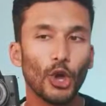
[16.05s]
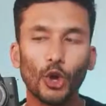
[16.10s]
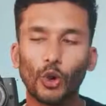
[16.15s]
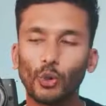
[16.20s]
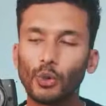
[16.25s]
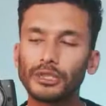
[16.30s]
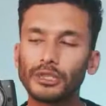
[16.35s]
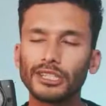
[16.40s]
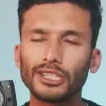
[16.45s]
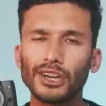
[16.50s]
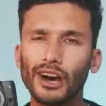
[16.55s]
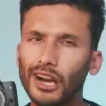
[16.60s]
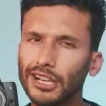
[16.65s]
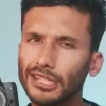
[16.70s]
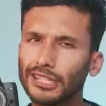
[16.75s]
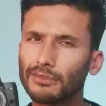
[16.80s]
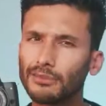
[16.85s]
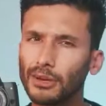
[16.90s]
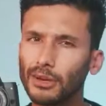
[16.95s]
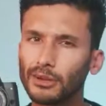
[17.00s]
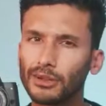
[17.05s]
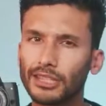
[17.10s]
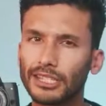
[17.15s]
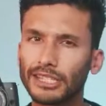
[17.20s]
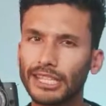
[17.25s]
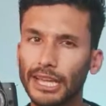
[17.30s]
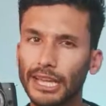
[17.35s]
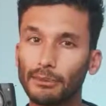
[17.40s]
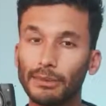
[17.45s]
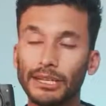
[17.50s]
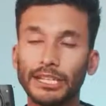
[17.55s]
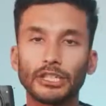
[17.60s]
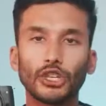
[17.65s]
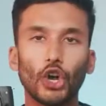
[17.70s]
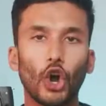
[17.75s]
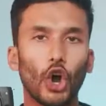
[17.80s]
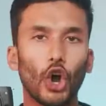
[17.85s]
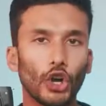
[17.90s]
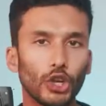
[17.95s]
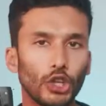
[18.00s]
which costs about the same and is
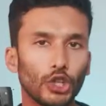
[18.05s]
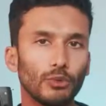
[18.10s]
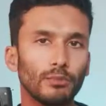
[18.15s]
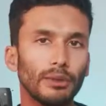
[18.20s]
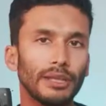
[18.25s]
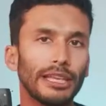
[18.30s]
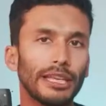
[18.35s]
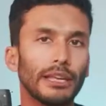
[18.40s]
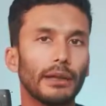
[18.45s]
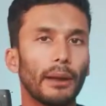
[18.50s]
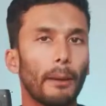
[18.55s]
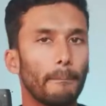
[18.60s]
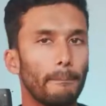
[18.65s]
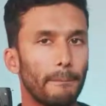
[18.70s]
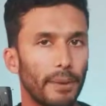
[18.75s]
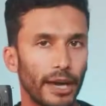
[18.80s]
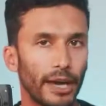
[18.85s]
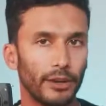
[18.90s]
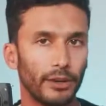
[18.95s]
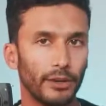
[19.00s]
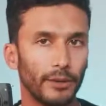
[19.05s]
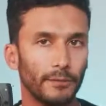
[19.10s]
arguably better.